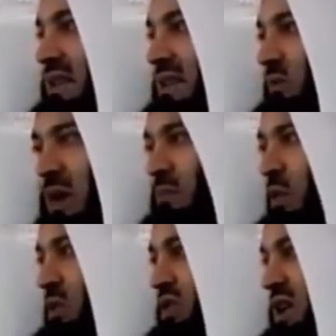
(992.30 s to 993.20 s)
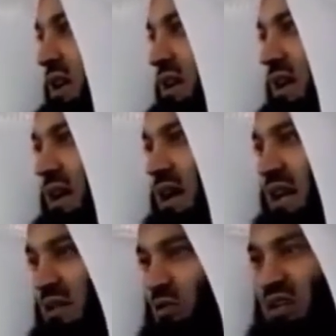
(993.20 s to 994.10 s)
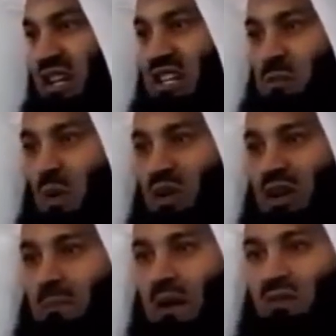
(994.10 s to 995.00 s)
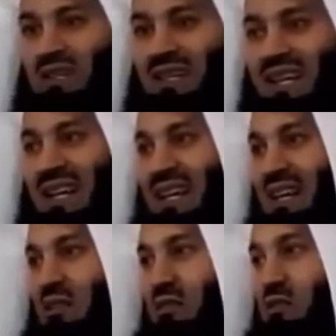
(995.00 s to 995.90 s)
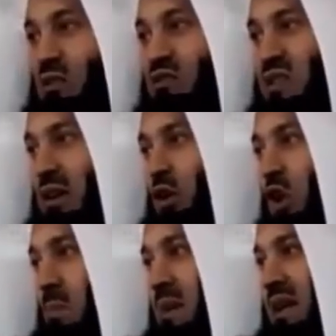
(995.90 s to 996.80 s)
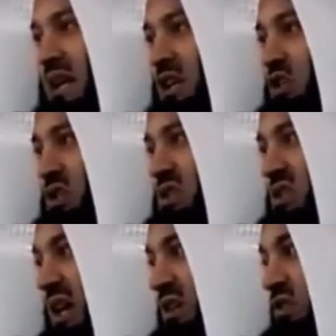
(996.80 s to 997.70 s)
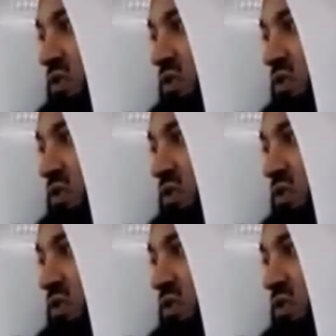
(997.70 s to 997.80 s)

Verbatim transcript: One more thing, and I've already spoken about it. Fulfill your obligations unto